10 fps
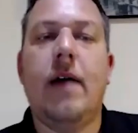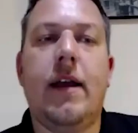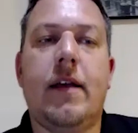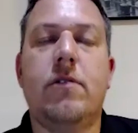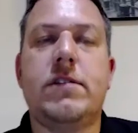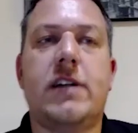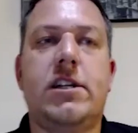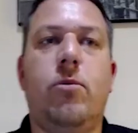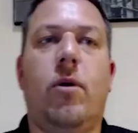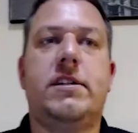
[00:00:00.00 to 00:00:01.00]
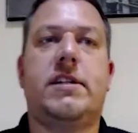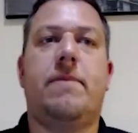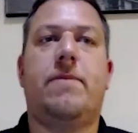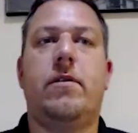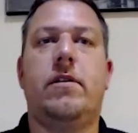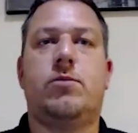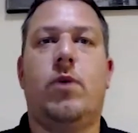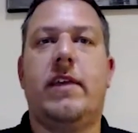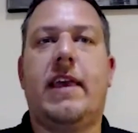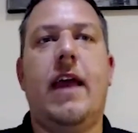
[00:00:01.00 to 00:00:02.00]
and it goes actually one step further as
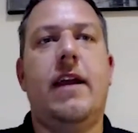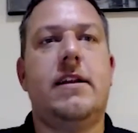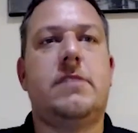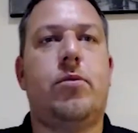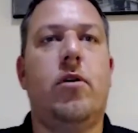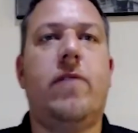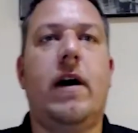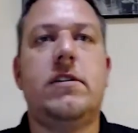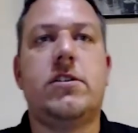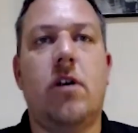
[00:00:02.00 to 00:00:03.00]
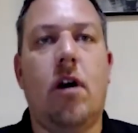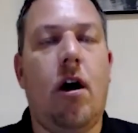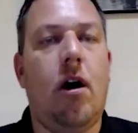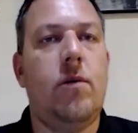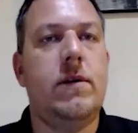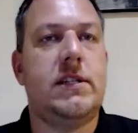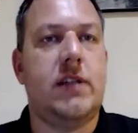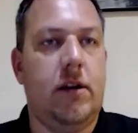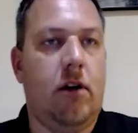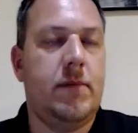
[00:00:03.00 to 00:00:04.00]
well. The candidates' profiles are always
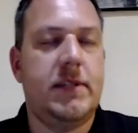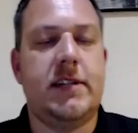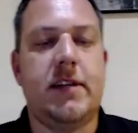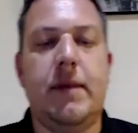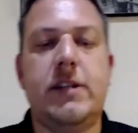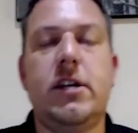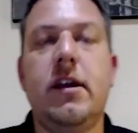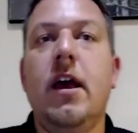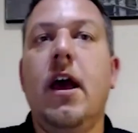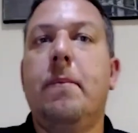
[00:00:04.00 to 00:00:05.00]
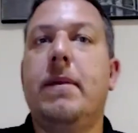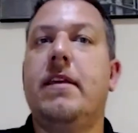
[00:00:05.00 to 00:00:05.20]
anonymous, as I mentioned, but the